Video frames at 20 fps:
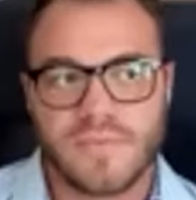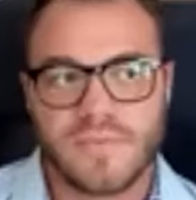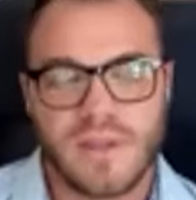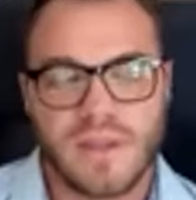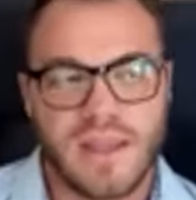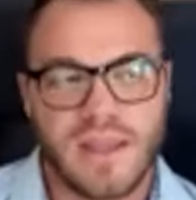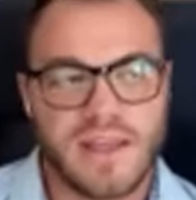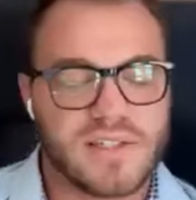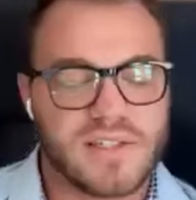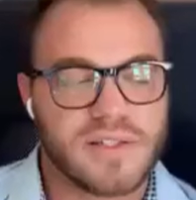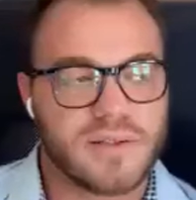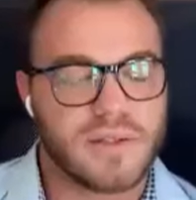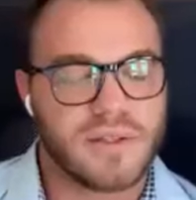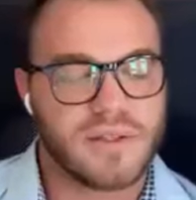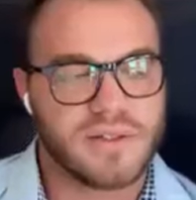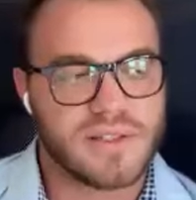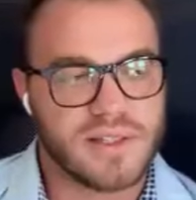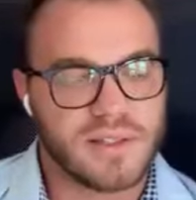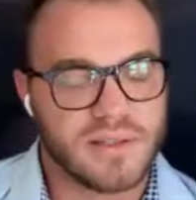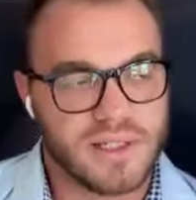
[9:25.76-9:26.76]
yeah, so there's
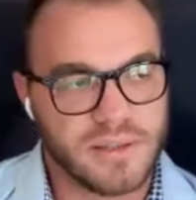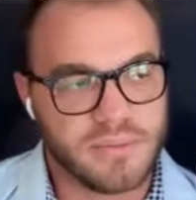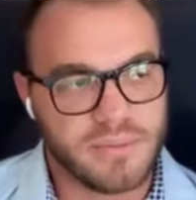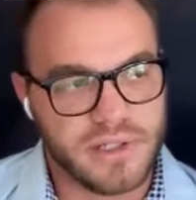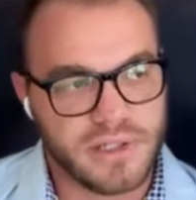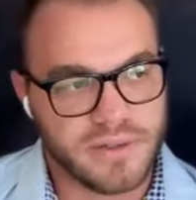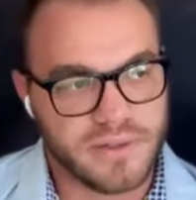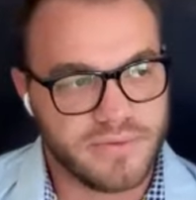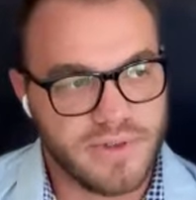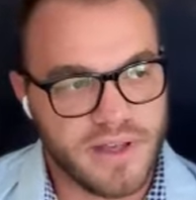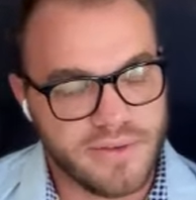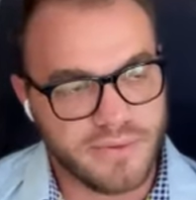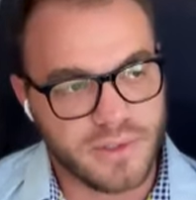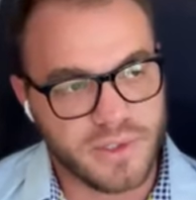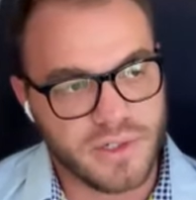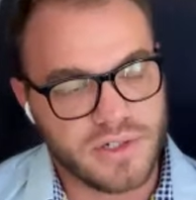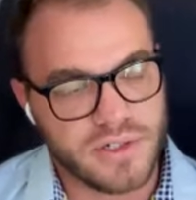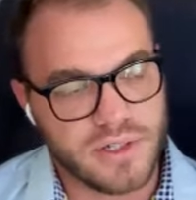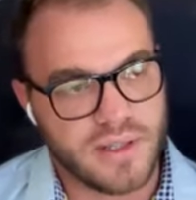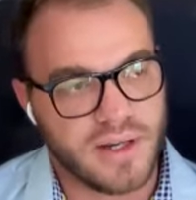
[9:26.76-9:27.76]
a little bit of
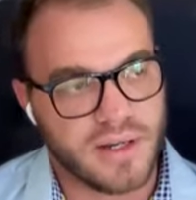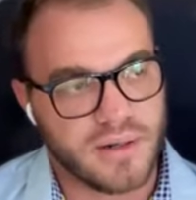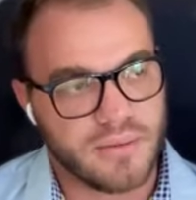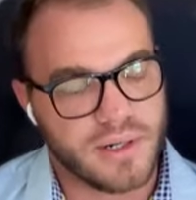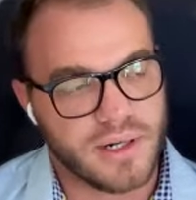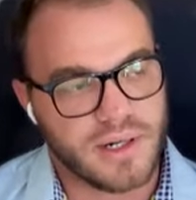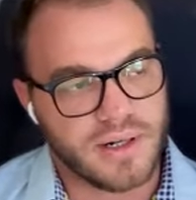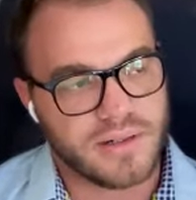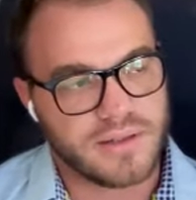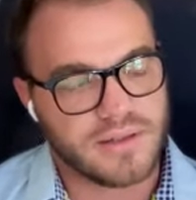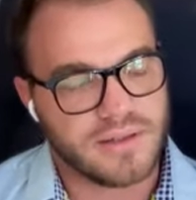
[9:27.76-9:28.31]
evolution there where